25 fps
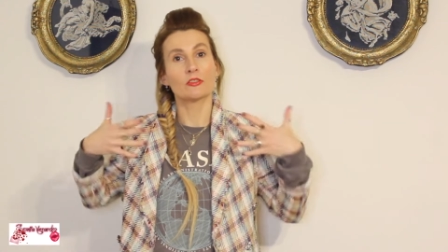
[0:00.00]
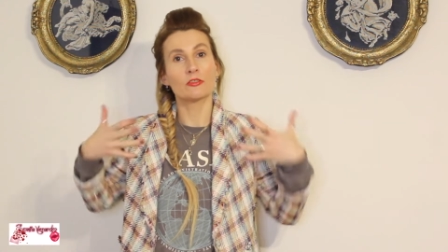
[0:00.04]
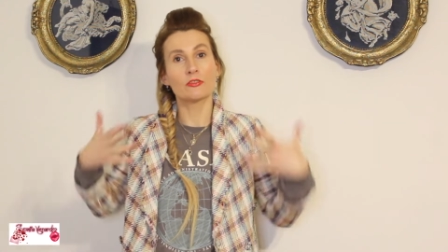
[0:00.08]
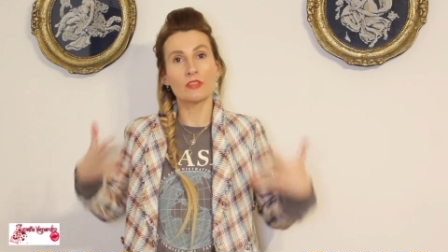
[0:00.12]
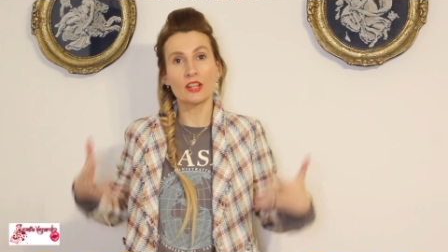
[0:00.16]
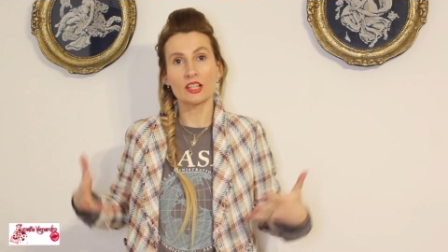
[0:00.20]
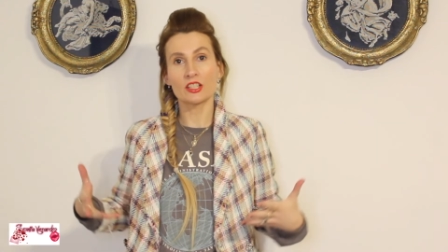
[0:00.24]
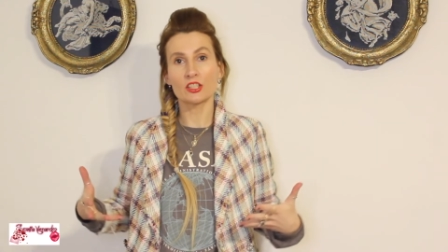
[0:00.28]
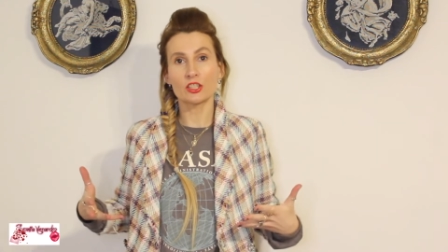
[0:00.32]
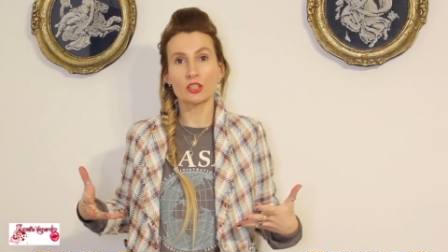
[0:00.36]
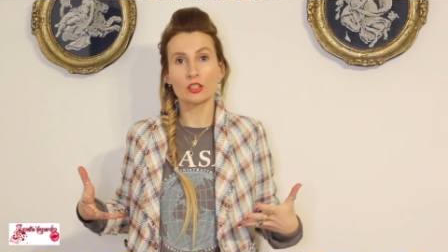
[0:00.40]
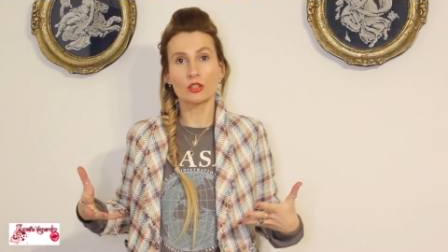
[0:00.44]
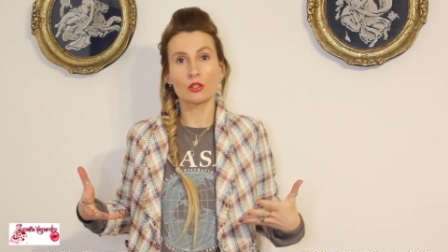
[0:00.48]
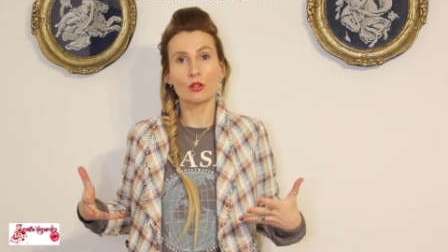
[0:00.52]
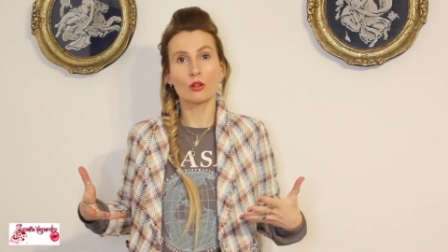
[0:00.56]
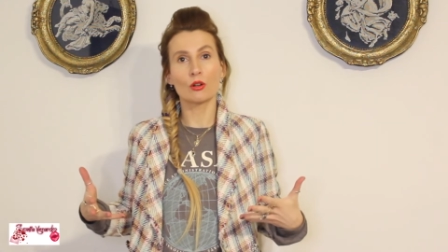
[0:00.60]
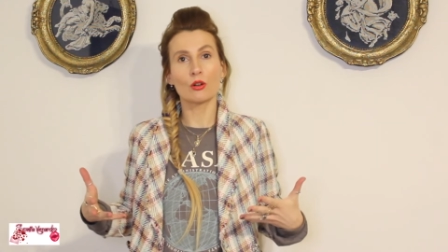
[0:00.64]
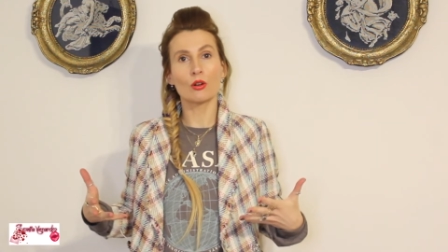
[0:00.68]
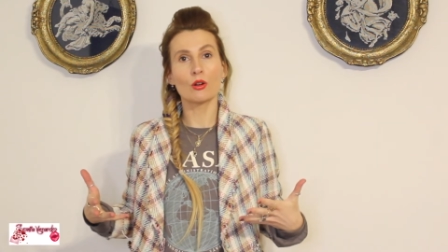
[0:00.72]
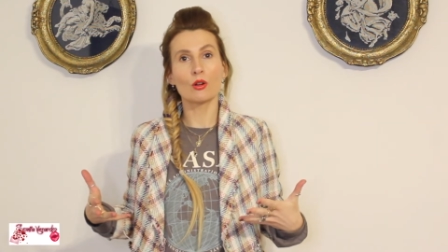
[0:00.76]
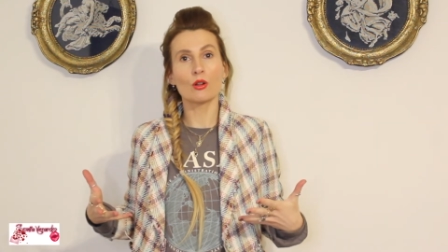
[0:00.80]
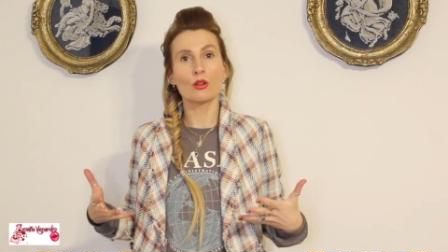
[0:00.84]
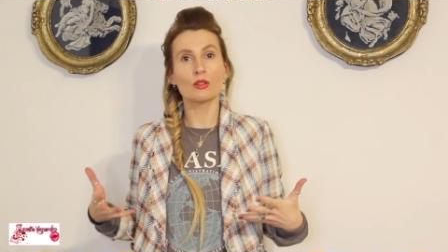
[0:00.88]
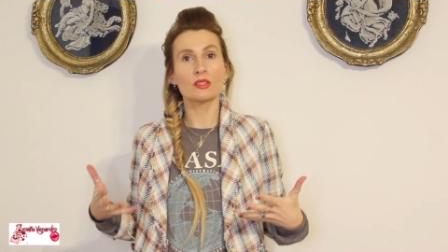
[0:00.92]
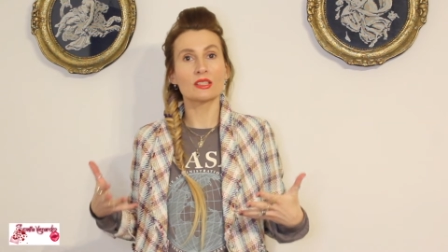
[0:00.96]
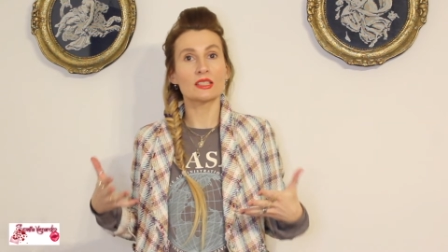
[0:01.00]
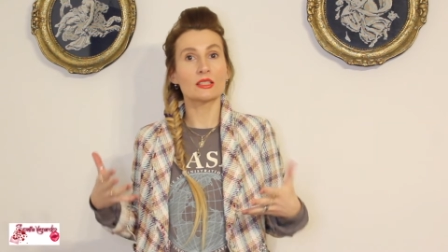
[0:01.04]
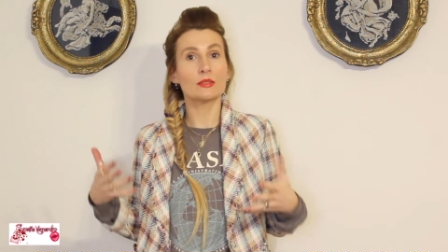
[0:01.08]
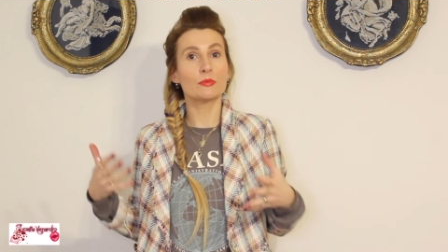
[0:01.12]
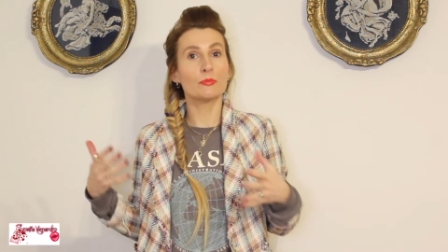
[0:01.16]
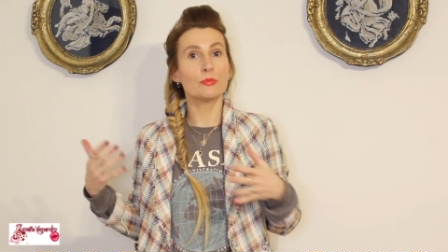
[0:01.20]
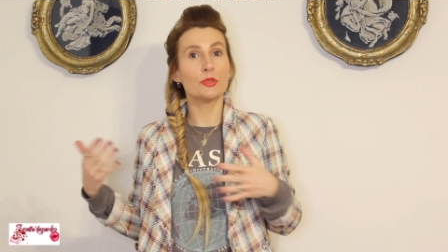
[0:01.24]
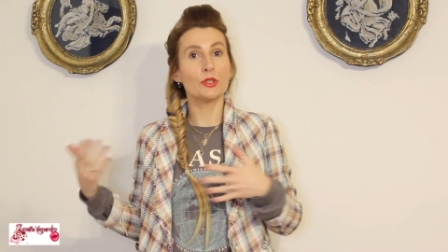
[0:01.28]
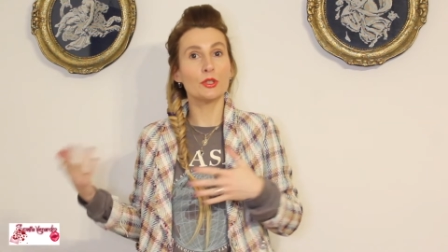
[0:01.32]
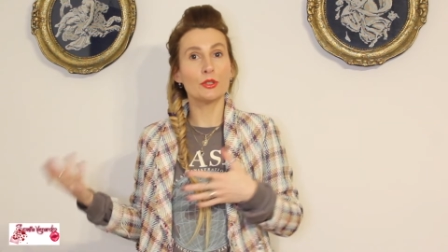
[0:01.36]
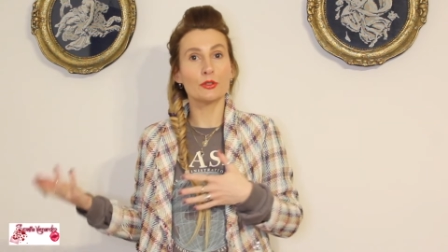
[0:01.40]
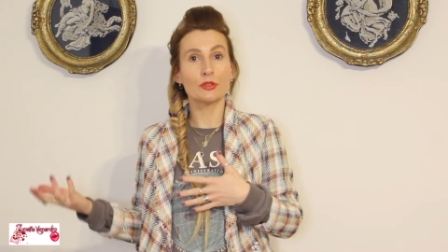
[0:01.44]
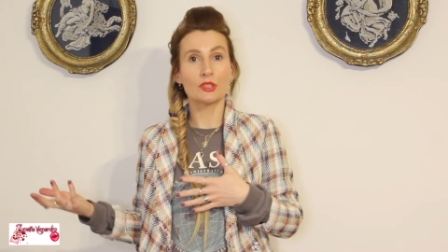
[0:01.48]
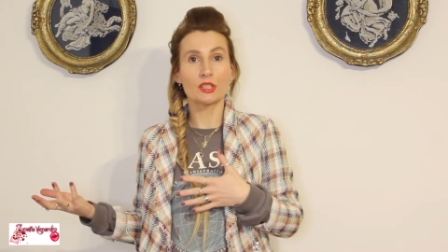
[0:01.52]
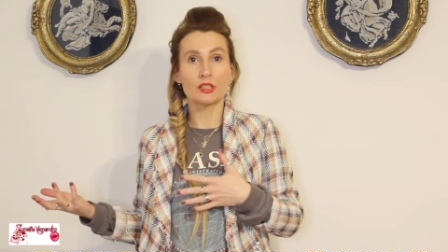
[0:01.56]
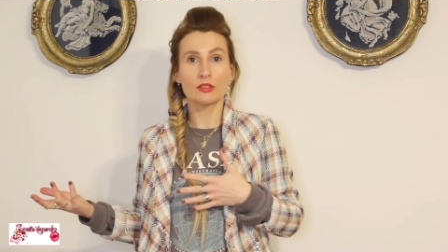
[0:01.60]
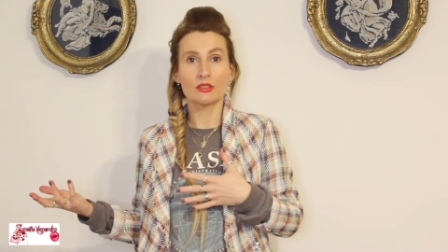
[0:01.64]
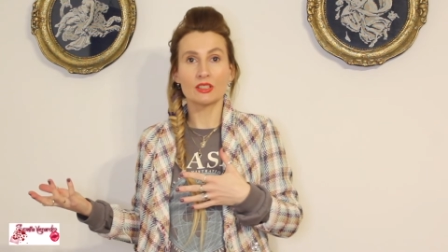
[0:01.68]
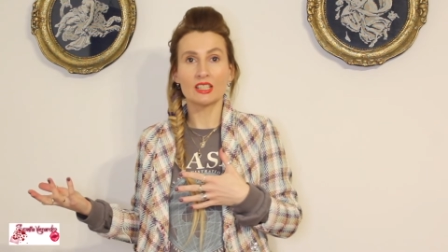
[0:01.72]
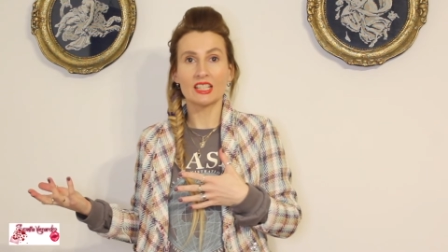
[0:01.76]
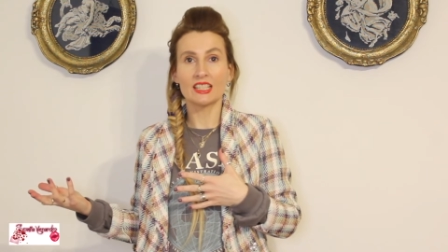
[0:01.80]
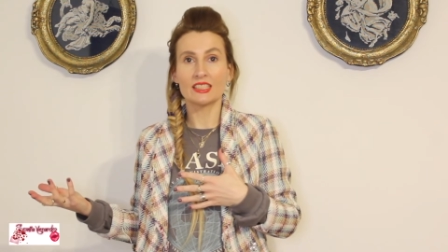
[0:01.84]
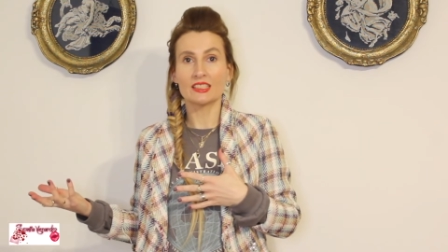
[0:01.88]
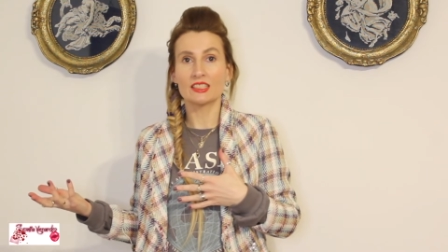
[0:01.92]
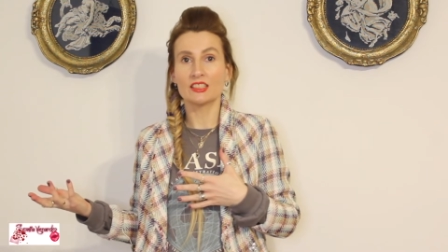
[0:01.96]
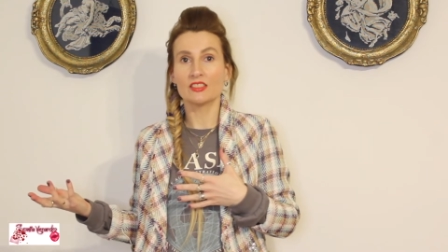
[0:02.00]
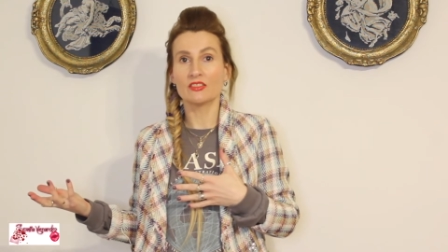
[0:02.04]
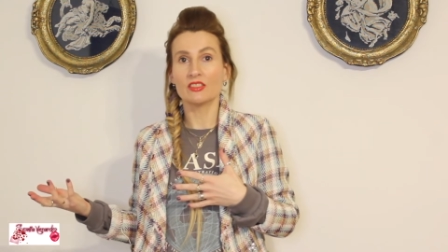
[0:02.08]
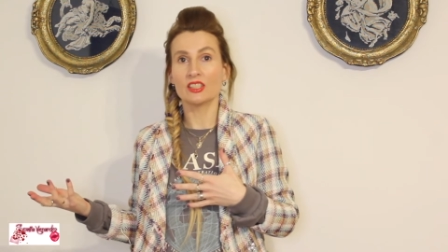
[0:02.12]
fashion hauls, beauty related